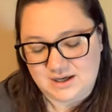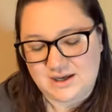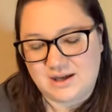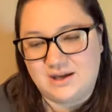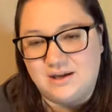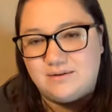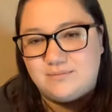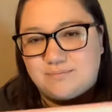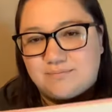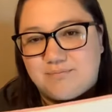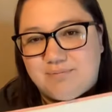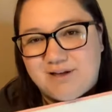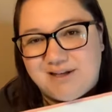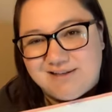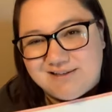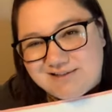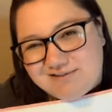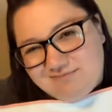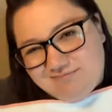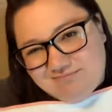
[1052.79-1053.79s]
Um,
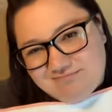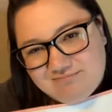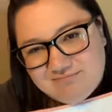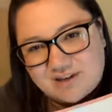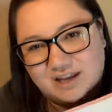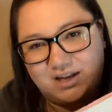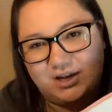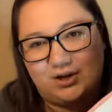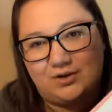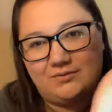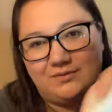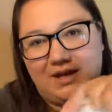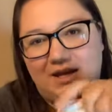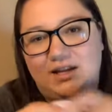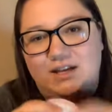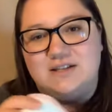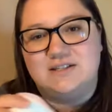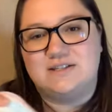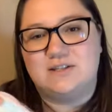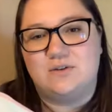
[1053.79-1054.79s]
but you know,
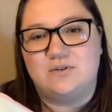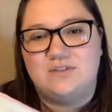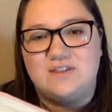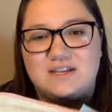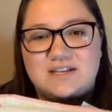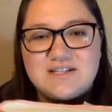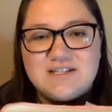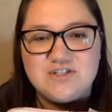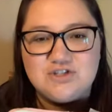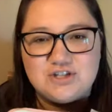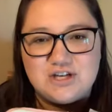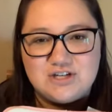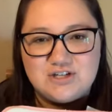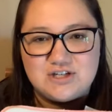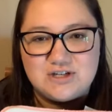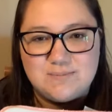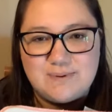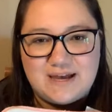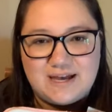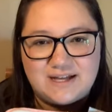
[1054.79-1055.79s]
so these
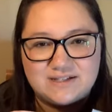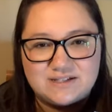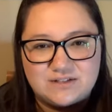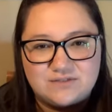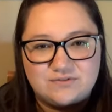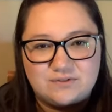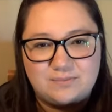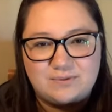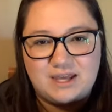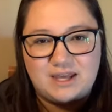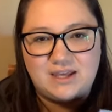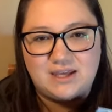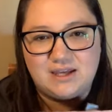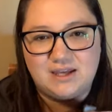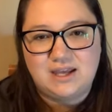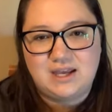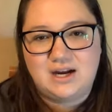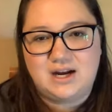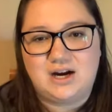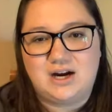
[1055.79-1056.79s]
changing pads are from Kanga
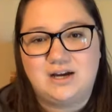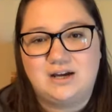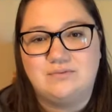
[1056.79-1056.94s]
Care.